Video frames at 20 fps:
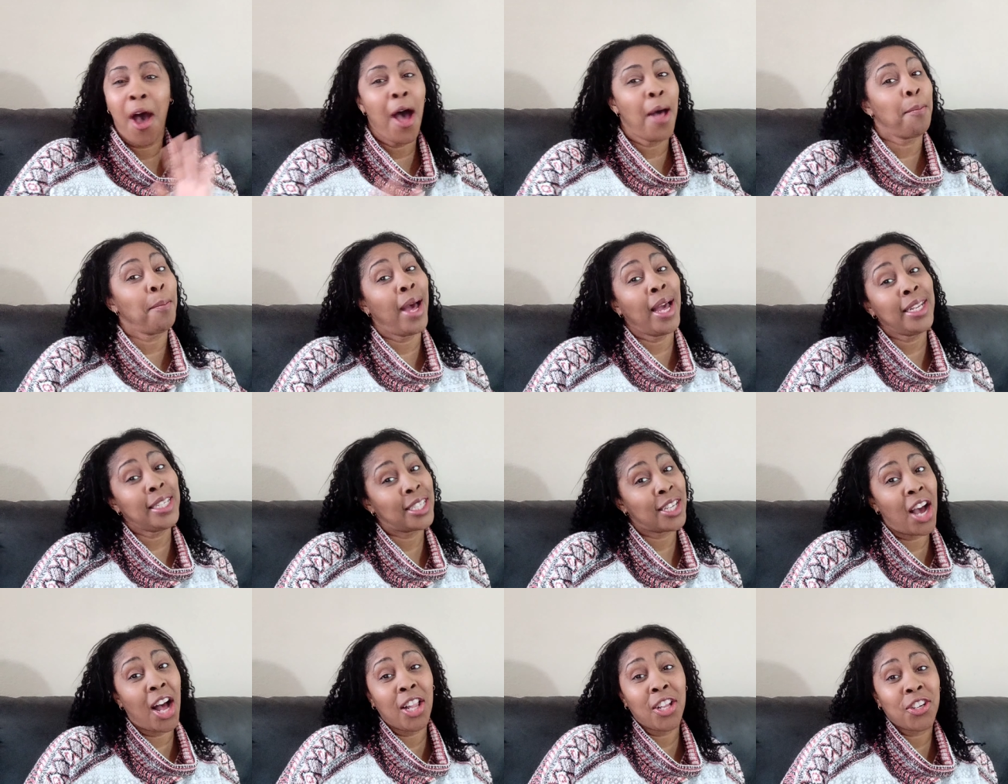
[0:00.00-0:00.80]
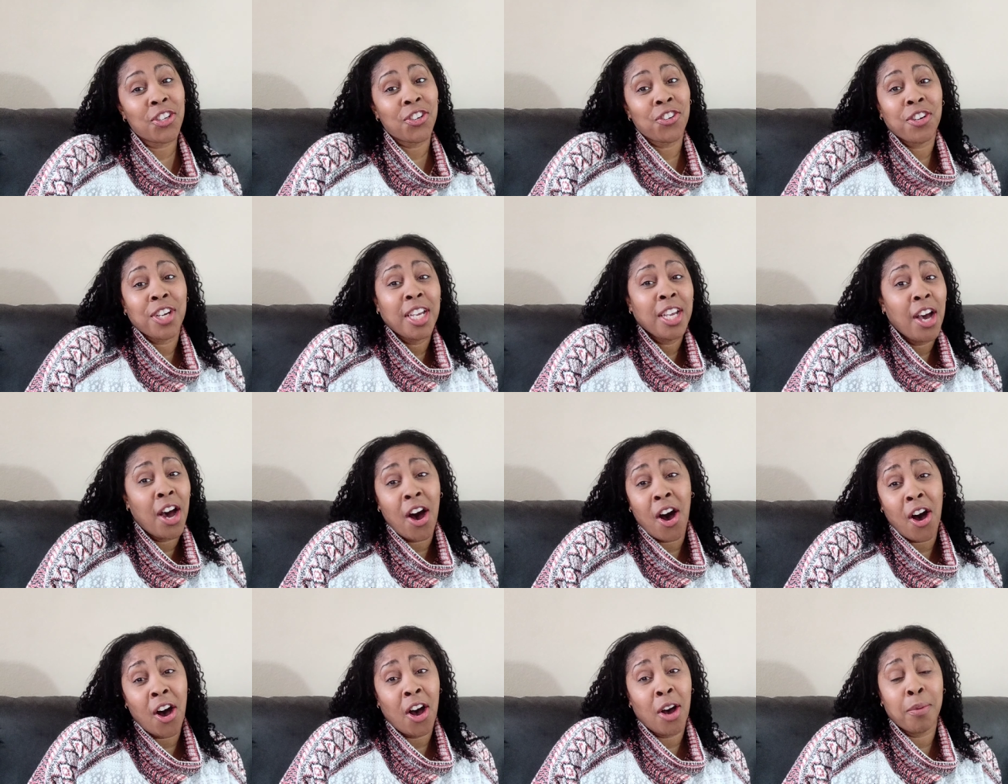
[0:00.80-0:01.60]
on my Dollar Tree
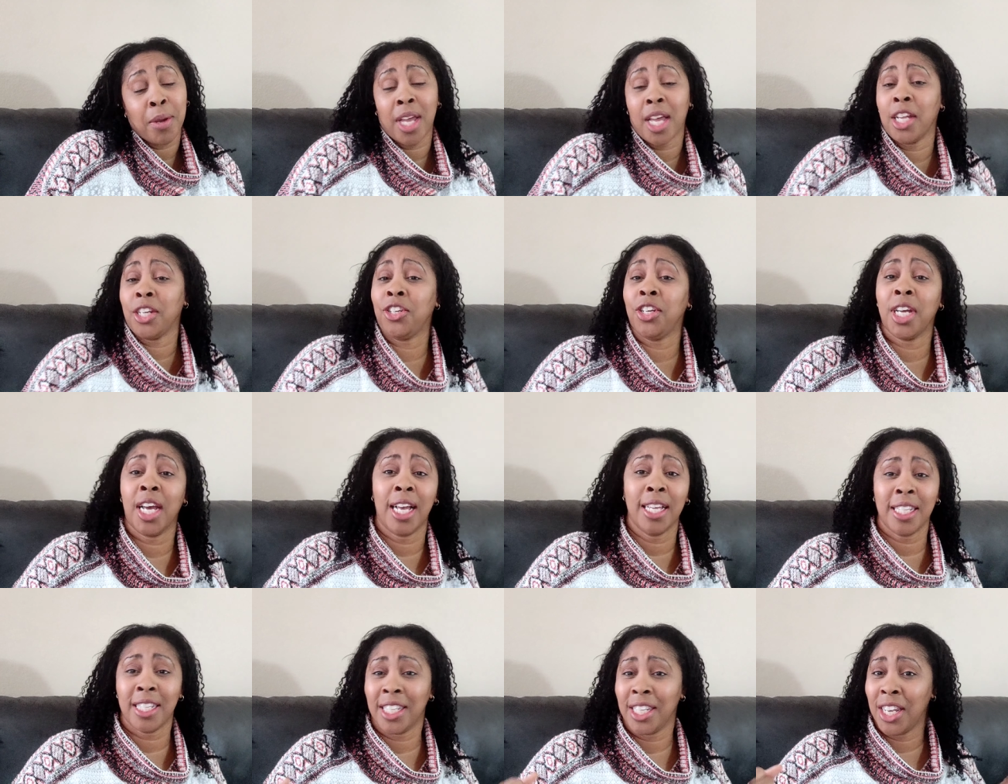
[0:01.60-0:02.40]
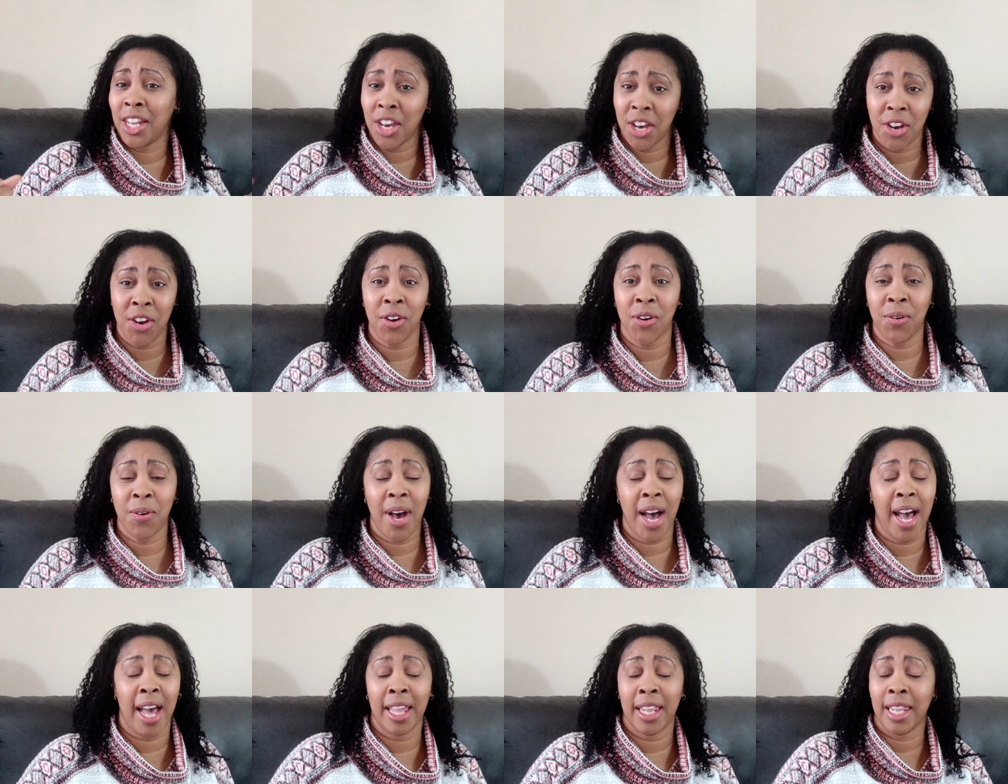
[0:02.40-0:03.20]
haul, because you guys
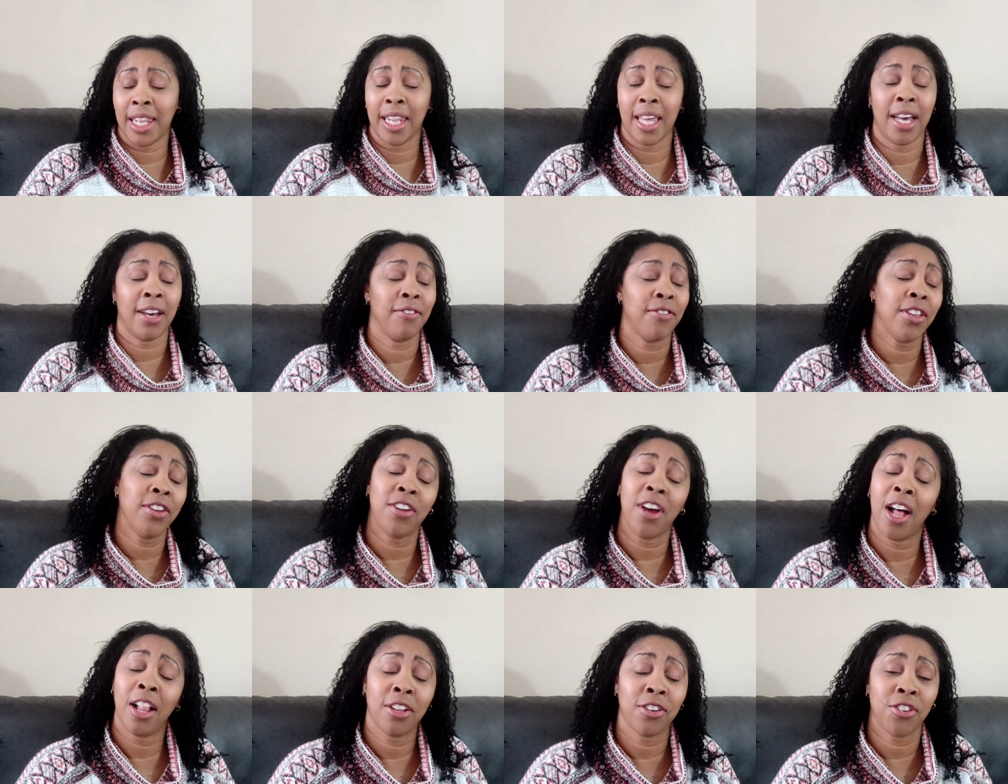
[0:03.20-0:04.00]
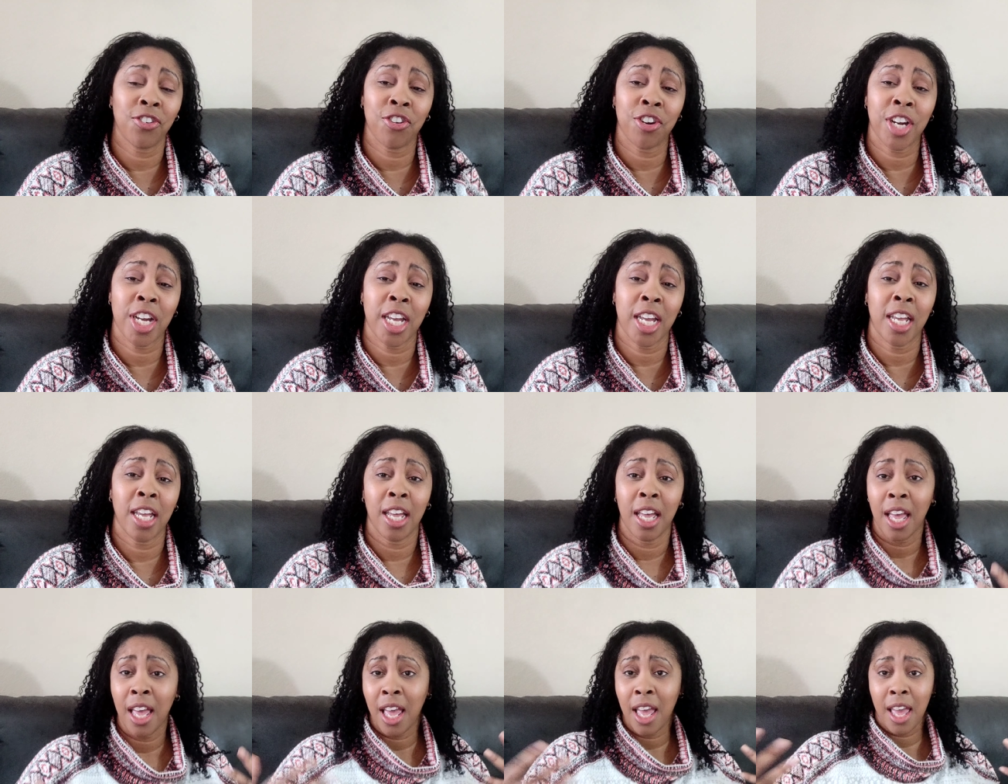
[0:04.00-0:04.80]
know I love the Dollar Tree,